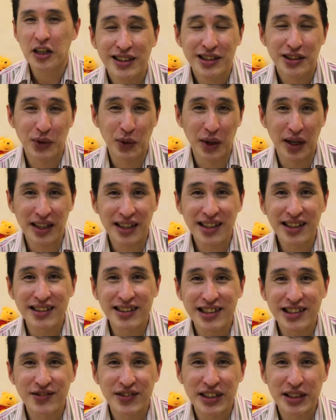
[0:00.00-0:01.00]
So earlier in
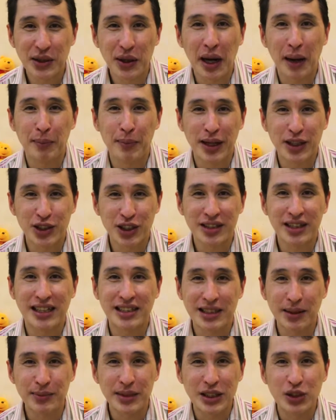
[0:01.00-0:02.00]
this video, I mentioned that
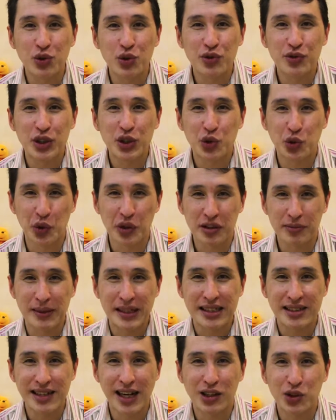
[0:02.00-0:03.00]
some individuals
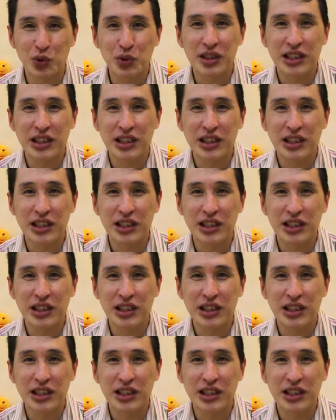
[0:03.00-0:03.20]
may start to